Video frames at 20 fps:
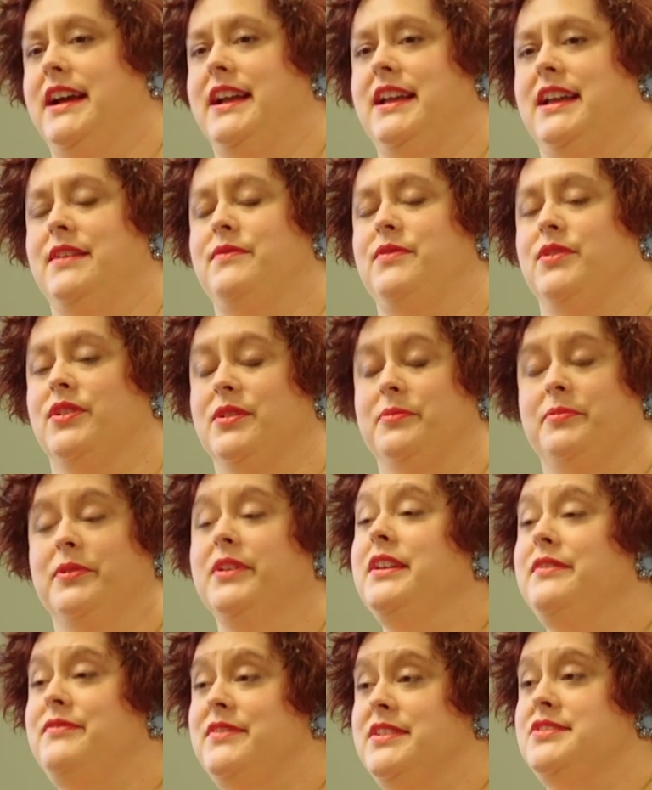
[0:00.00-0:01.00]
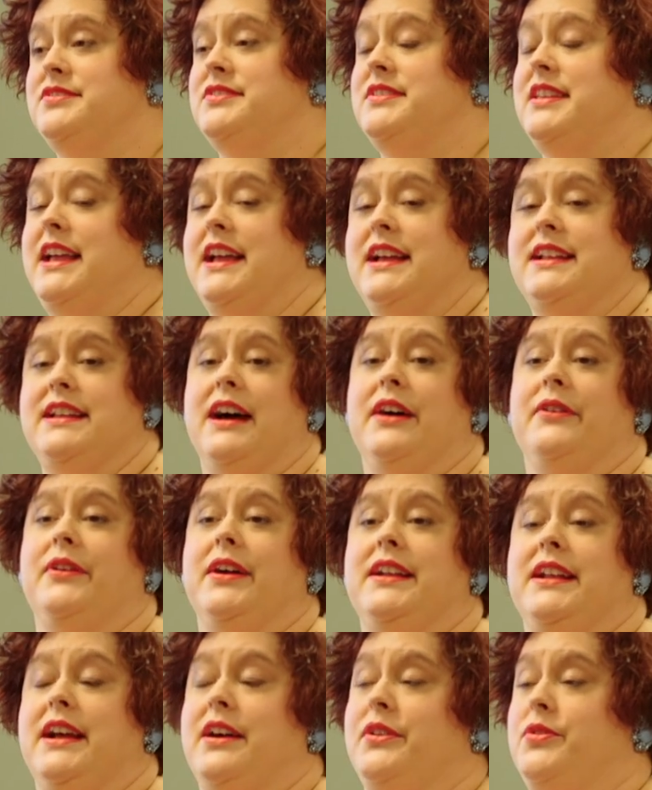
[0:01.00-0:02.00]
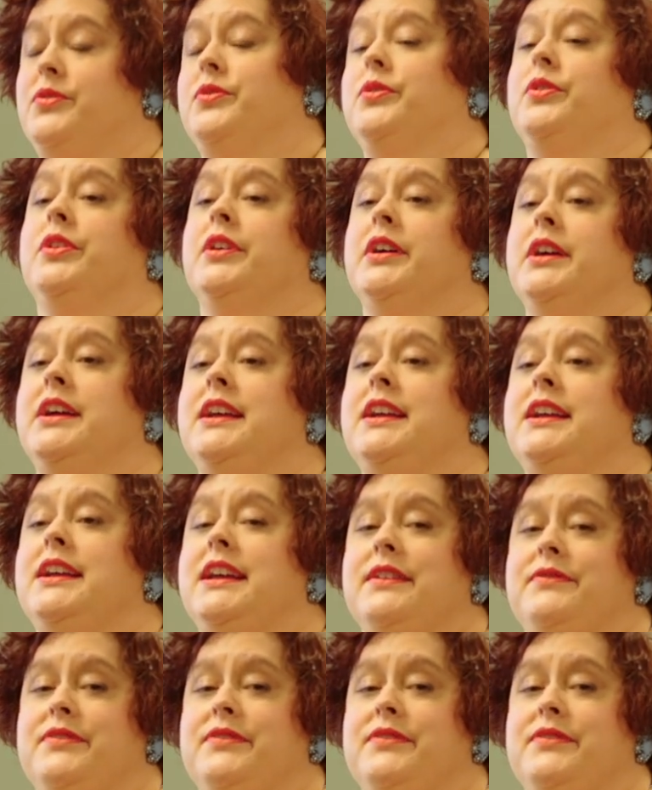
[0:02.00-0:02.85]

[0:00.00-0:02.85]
But I always wanted to be able to more strongly connect